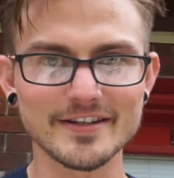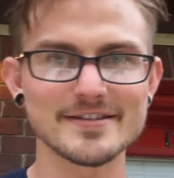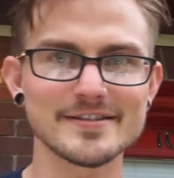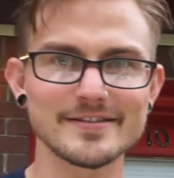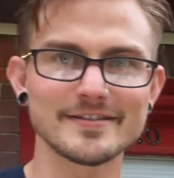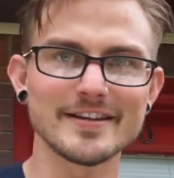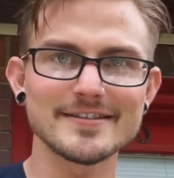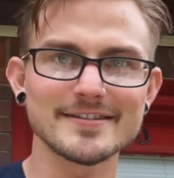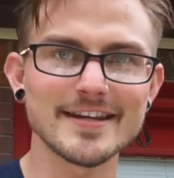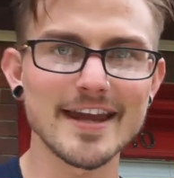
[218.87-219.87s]
Let's
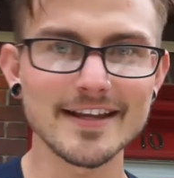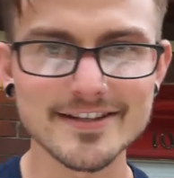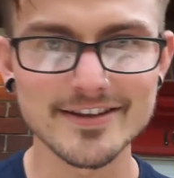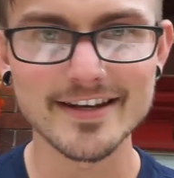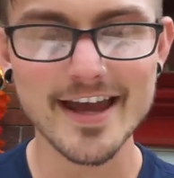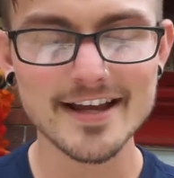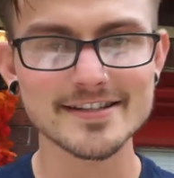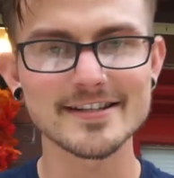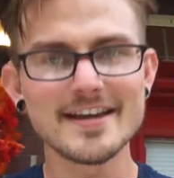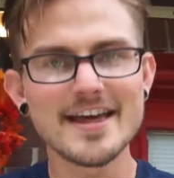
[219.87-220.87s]
take to the
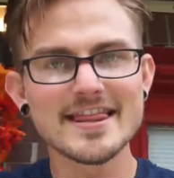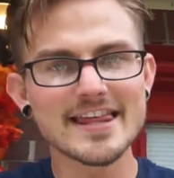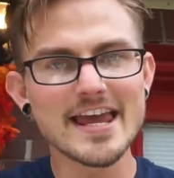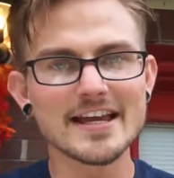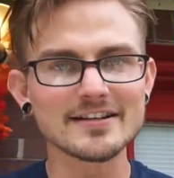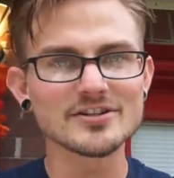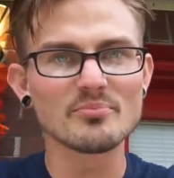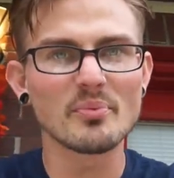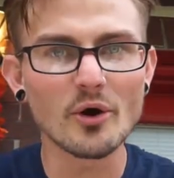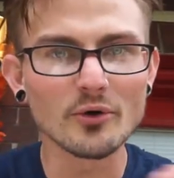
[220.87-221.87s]
next thing, to the
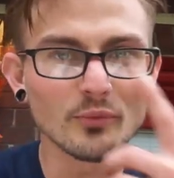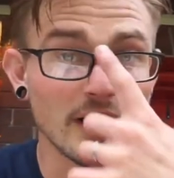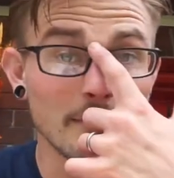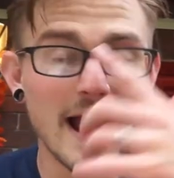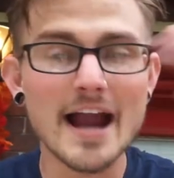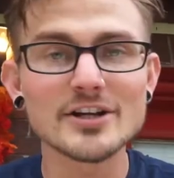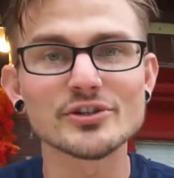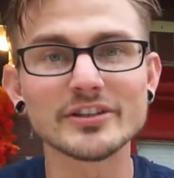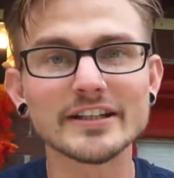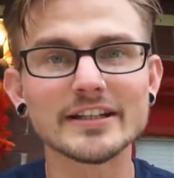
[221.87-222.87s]
part where I'm
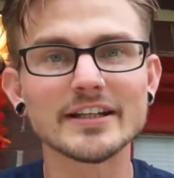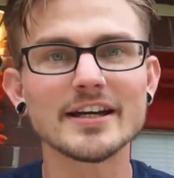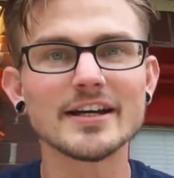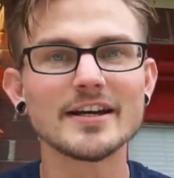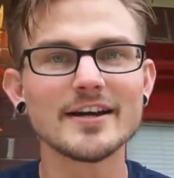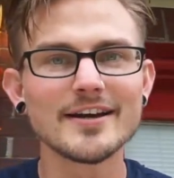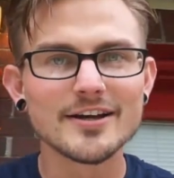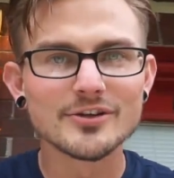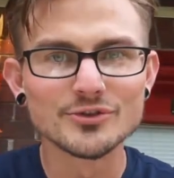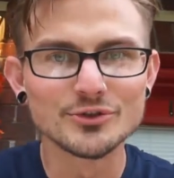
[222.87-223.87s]
actually
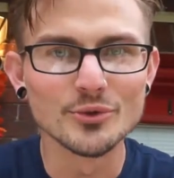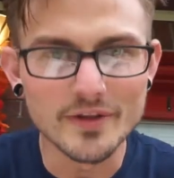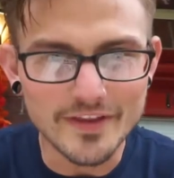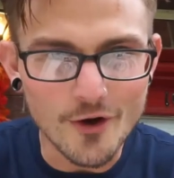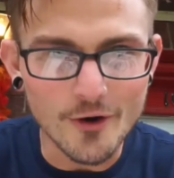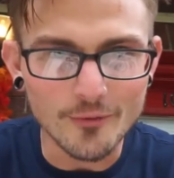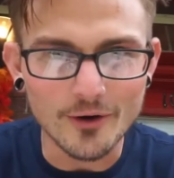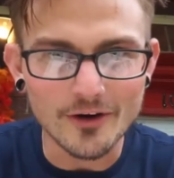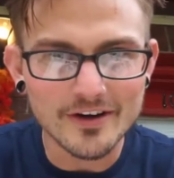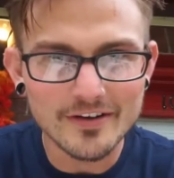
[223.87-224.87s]
doing the artwork.